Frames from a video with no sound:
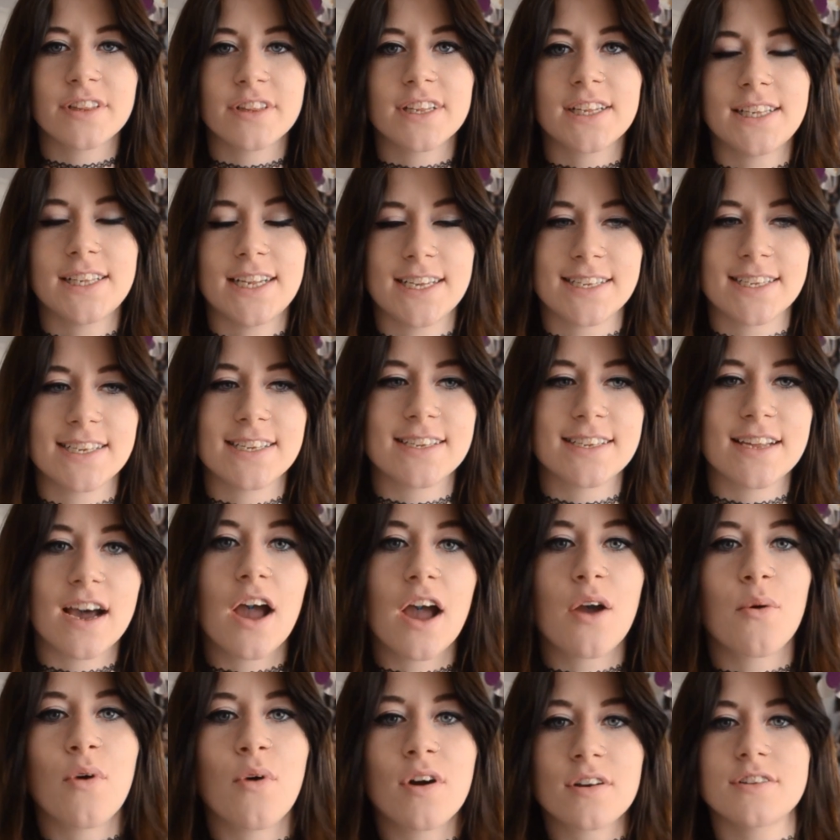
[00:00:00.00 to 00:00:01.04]
classes that
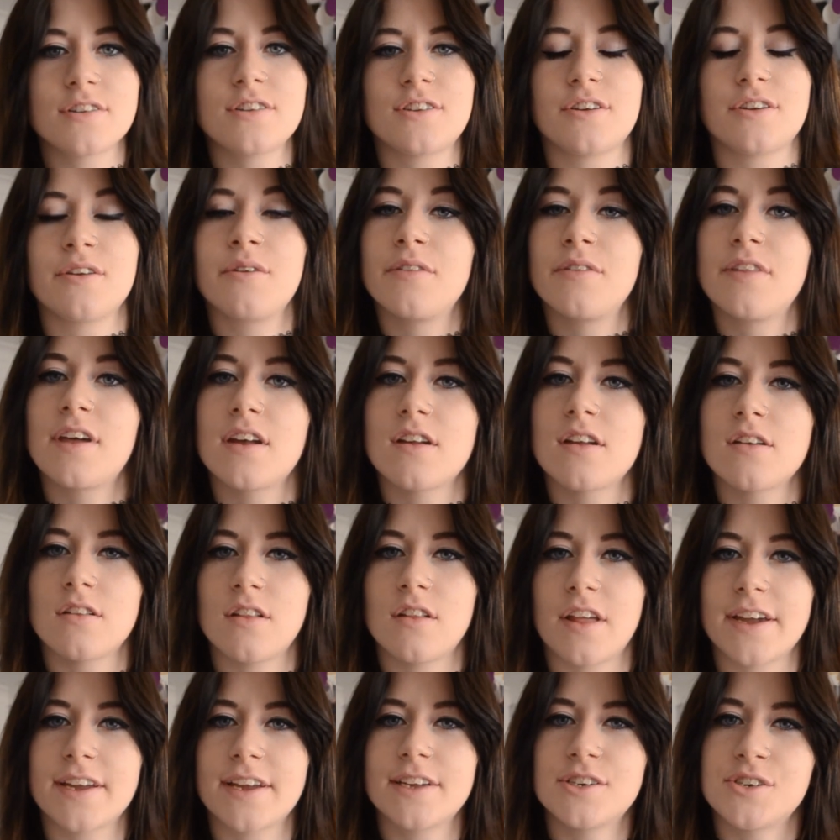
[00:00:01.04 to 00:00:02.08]
I want to, that
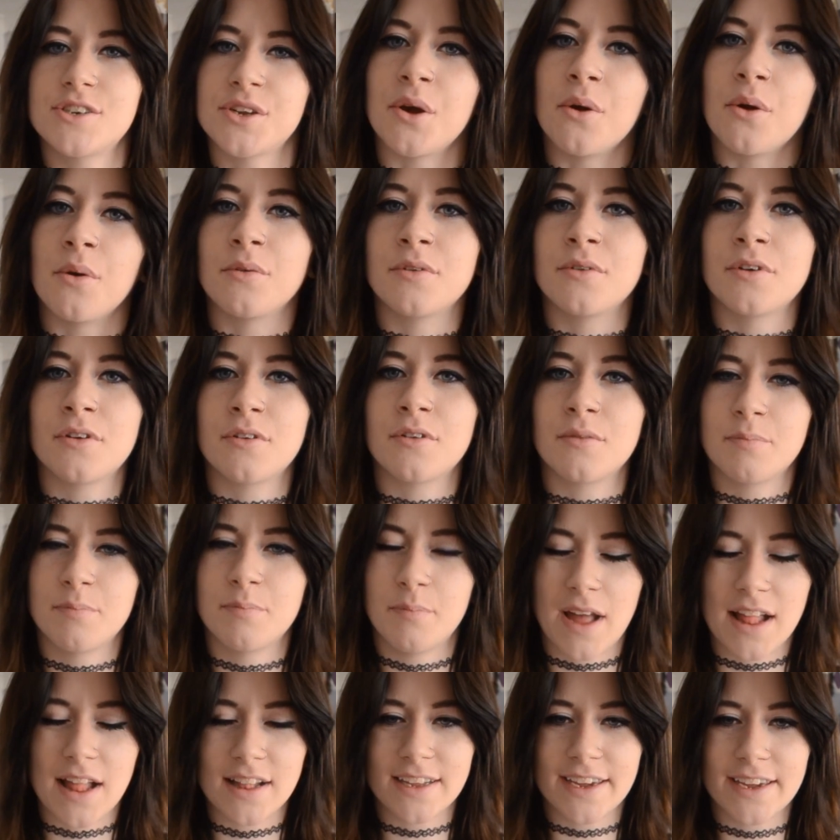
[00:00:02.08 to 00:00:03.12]
like tone your
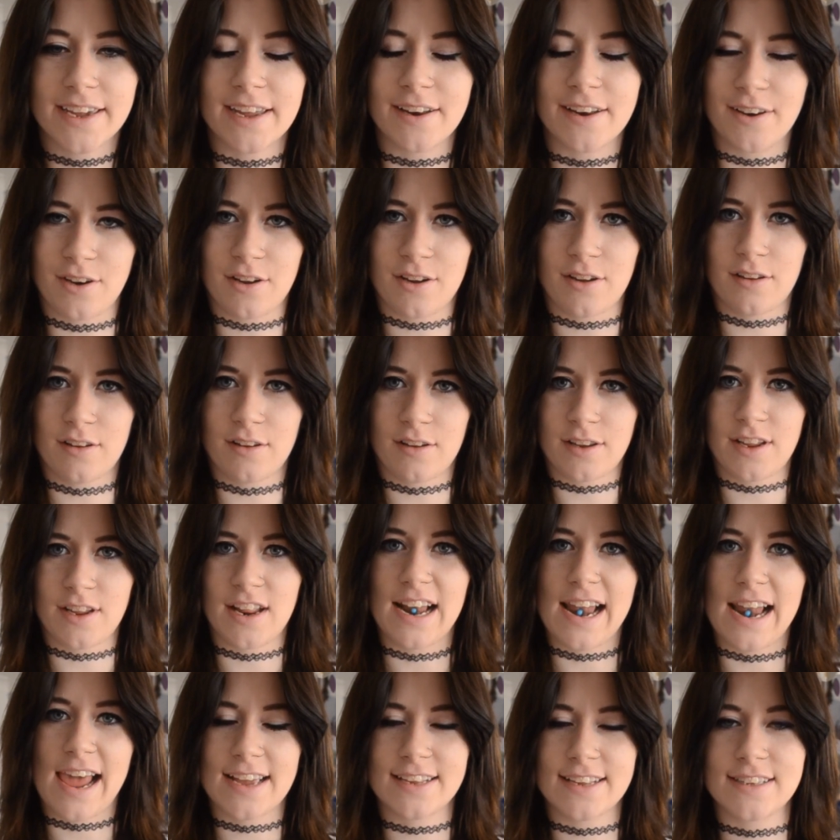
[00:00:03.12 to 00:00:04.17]
belly and
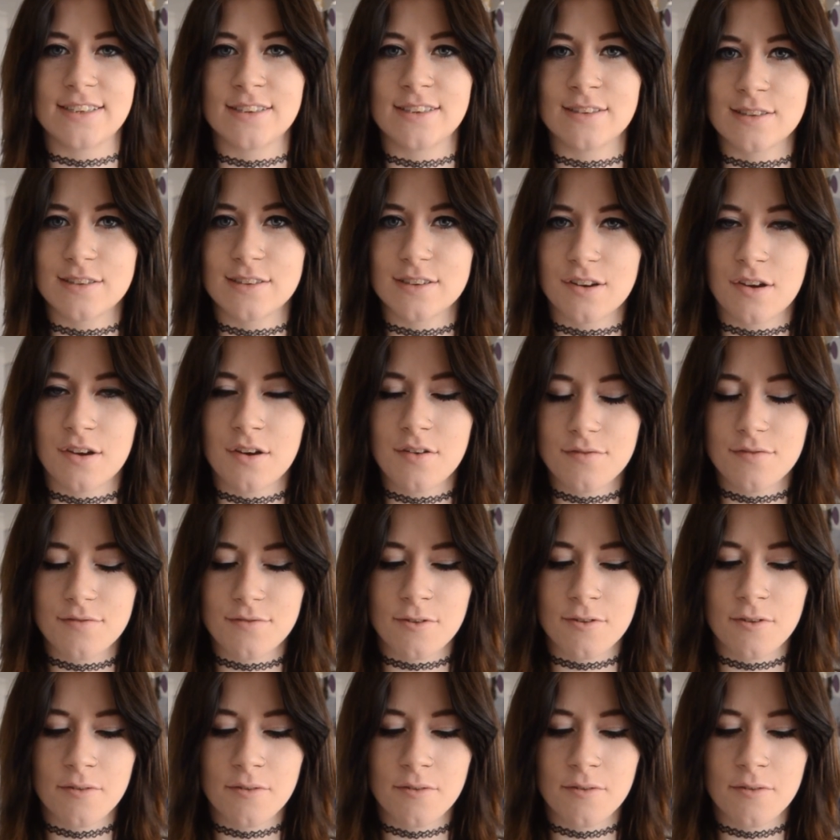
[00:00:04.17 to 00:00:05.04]
your legs and stuff.